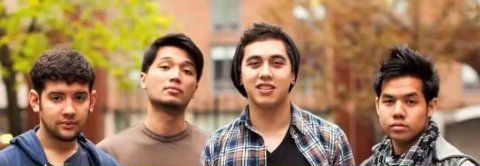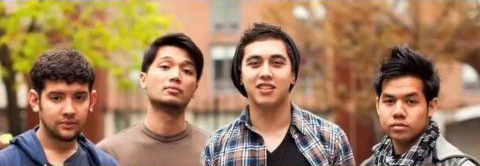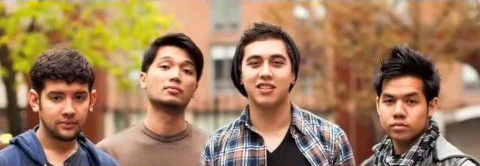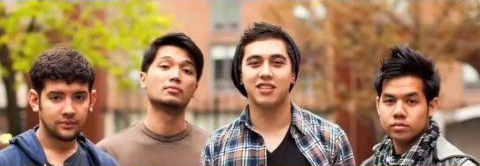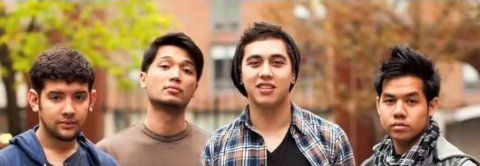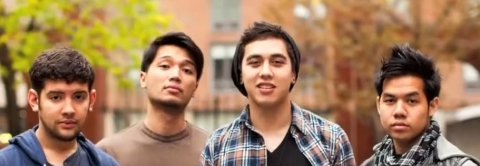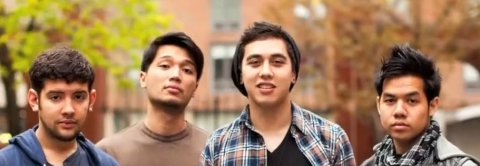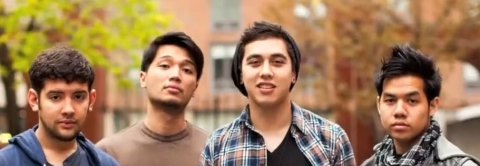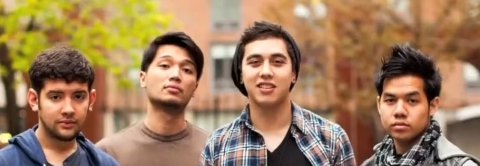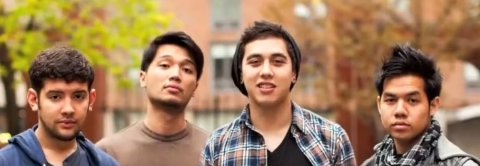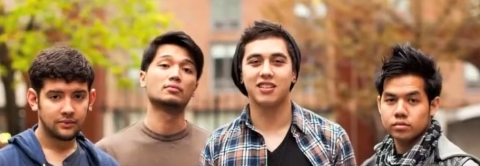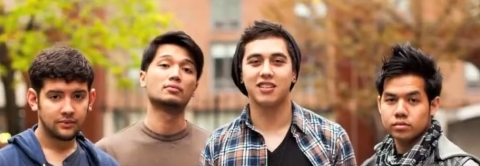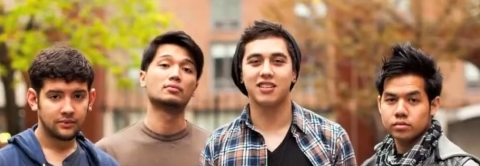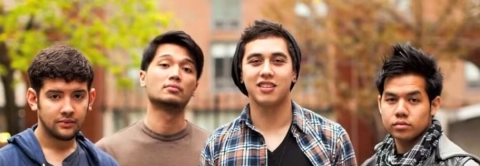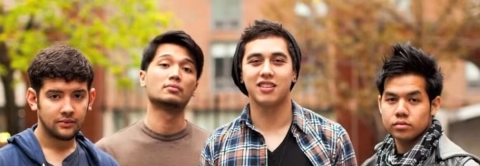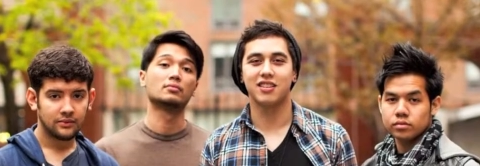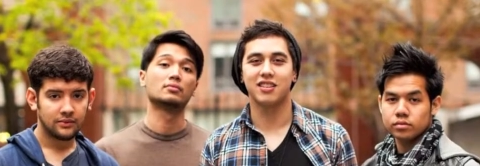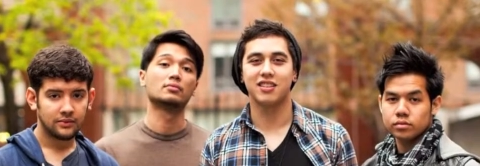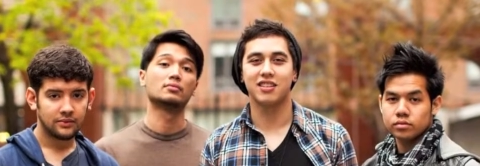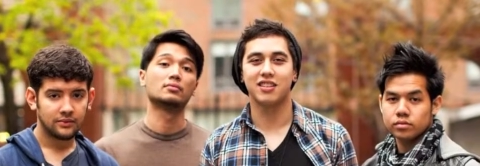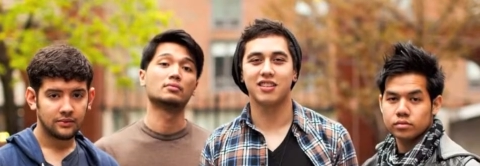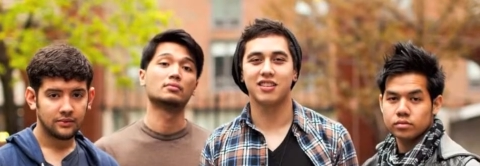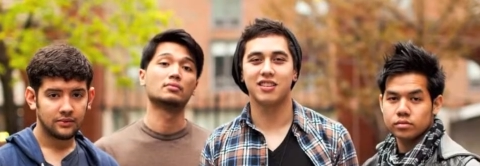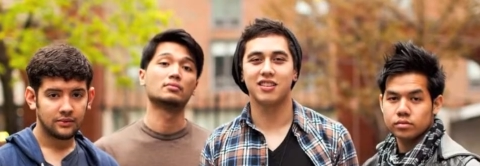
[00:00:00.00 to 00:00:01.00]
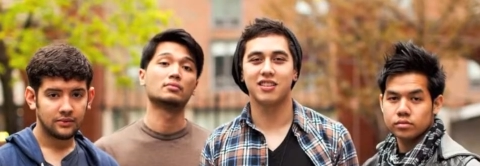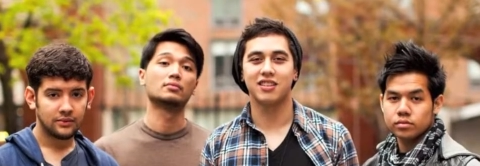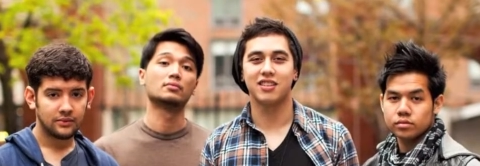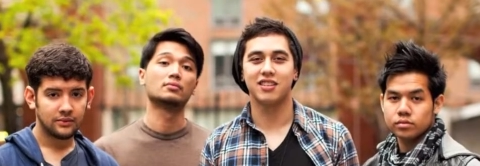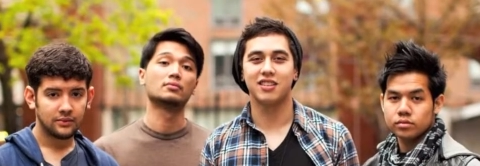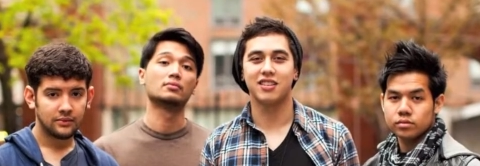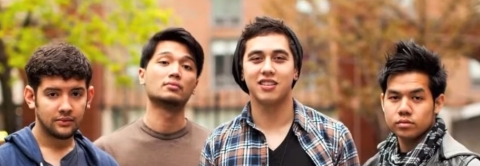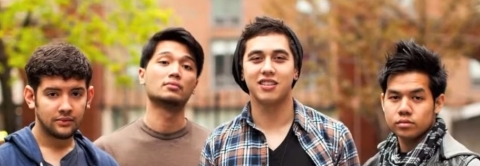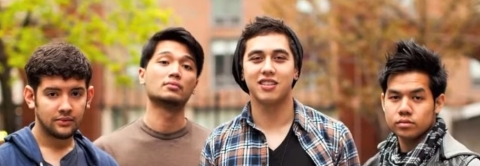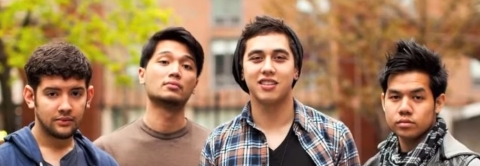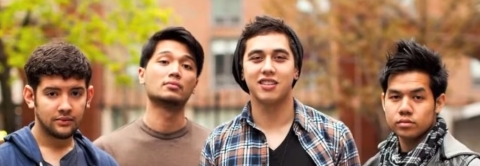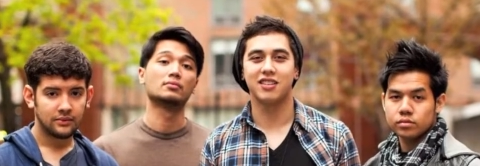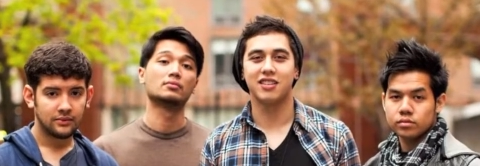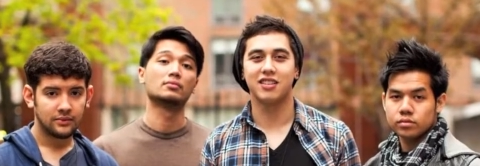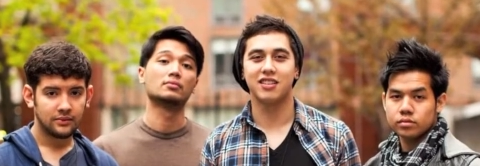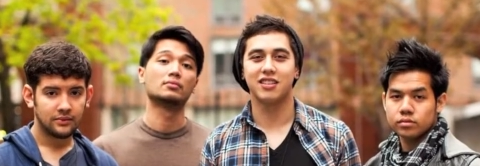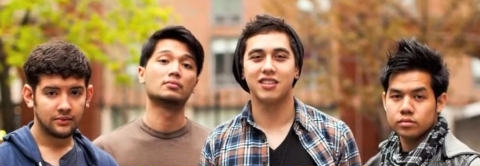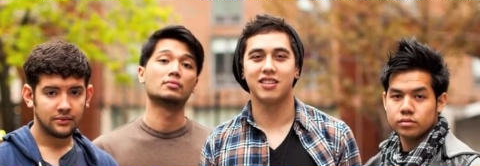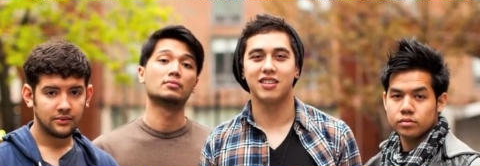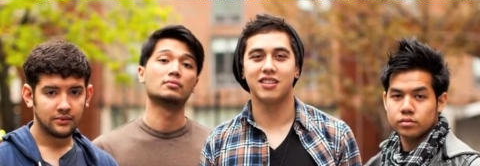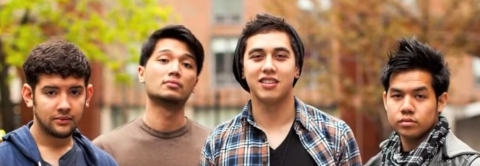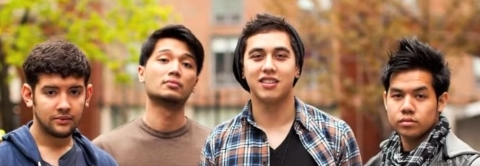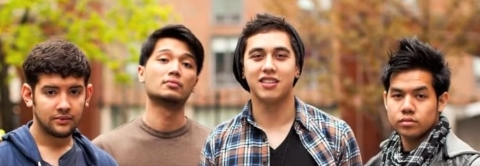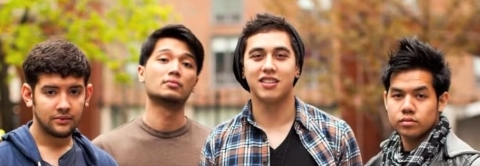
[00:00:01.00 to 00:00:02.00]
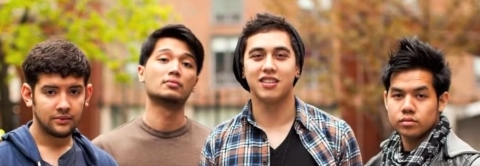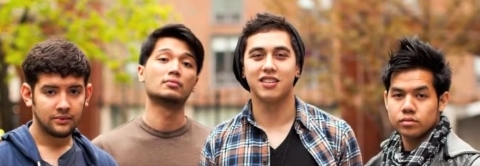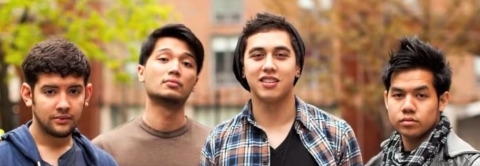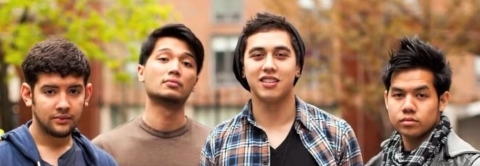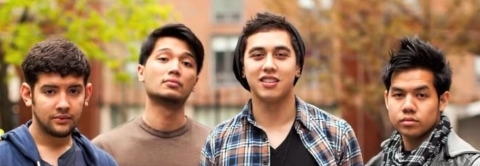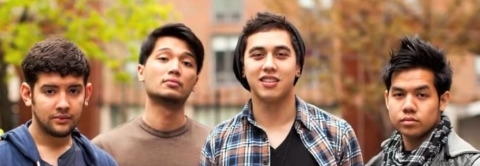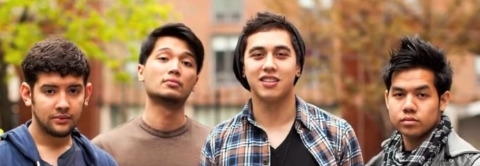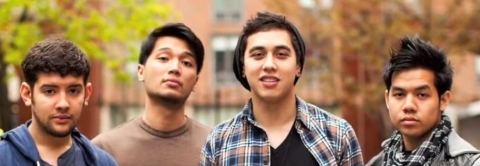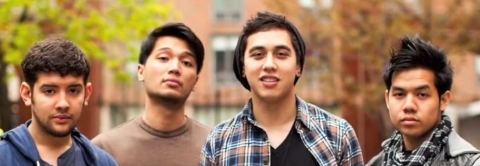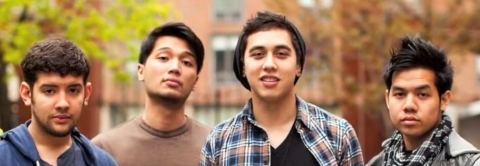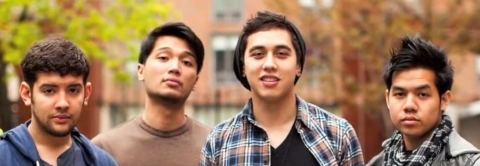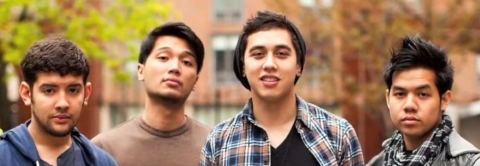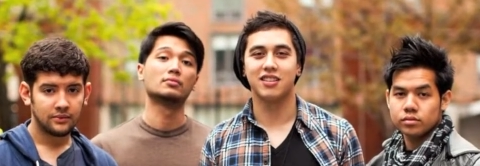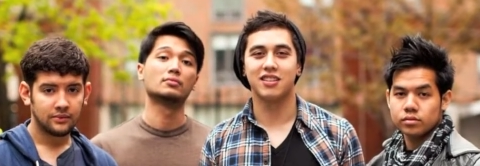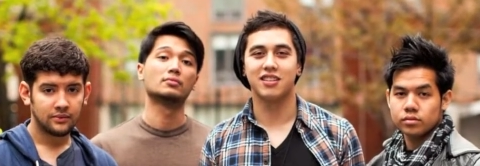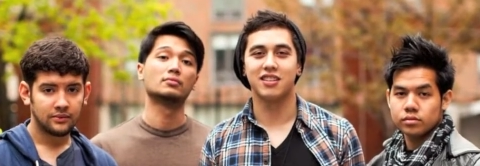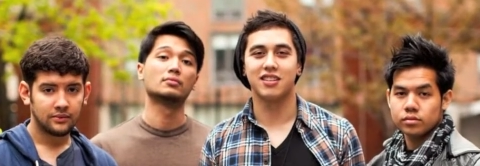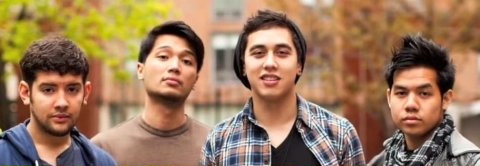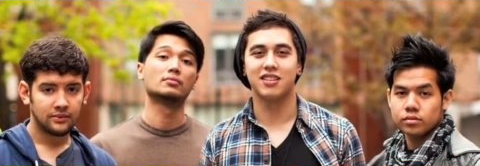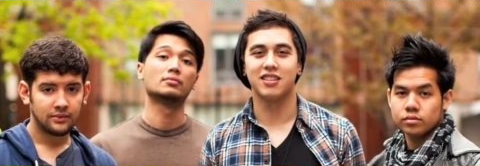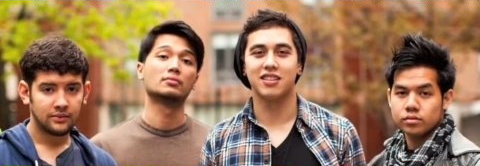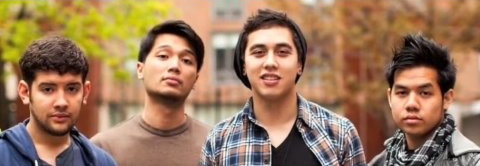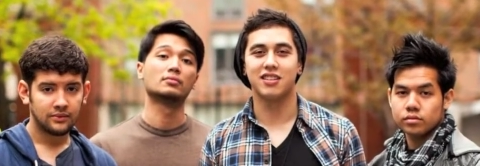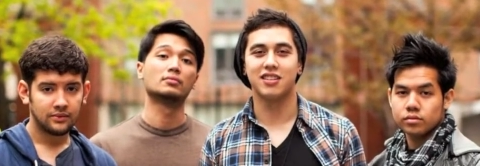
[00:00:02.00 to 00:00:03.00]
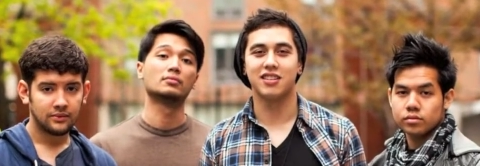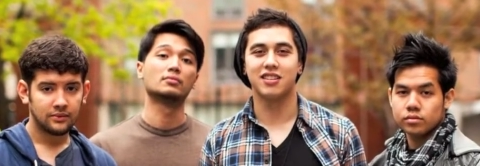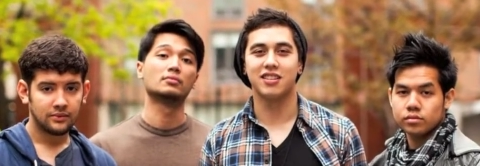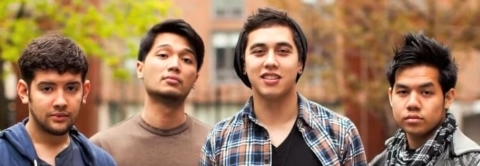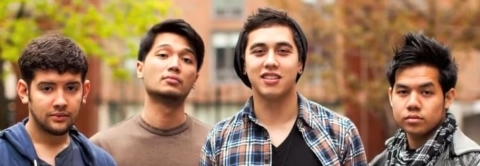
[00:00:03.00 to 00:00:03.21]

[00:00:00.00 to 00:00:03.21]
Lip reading: (no one is talking)